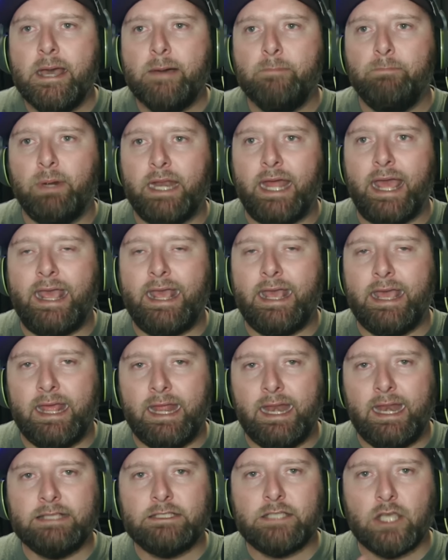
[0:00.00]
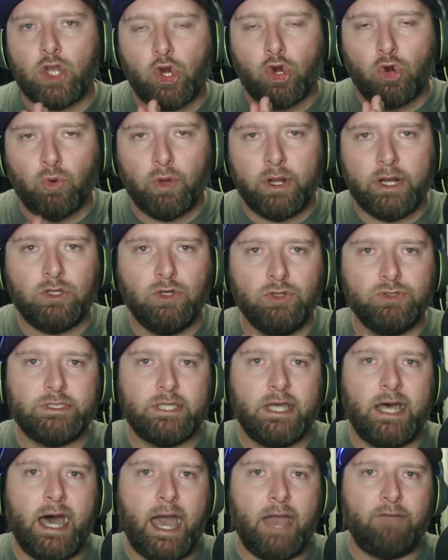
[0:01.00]
But it, it is a critical
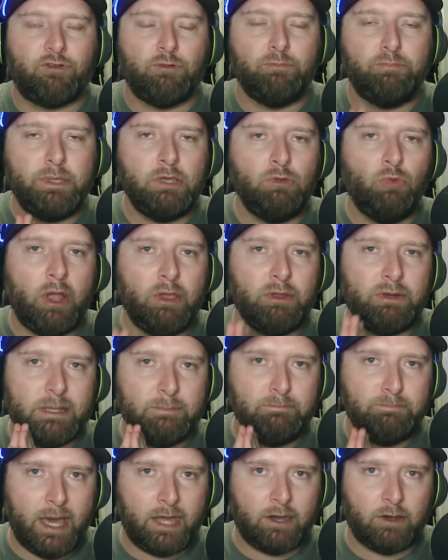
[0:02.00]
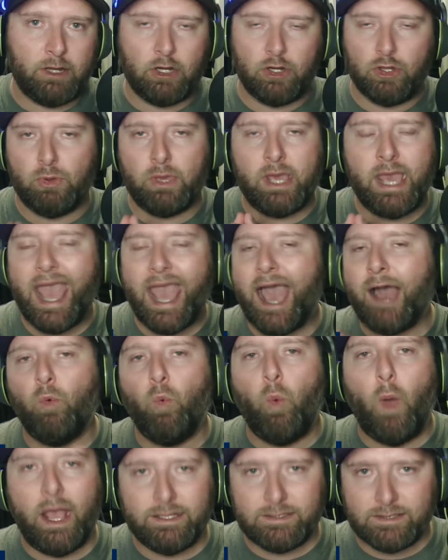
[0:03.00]
time for BYU to get better here. You can't
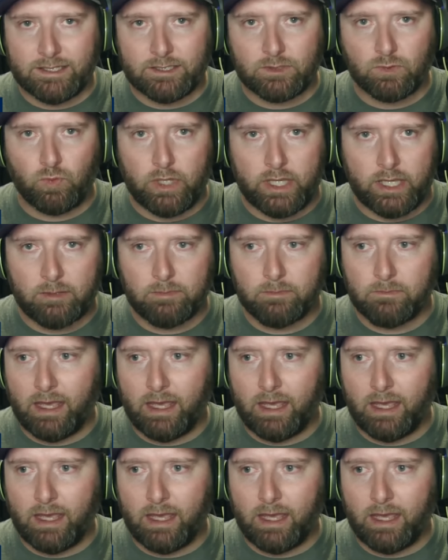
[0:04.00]
waste this week.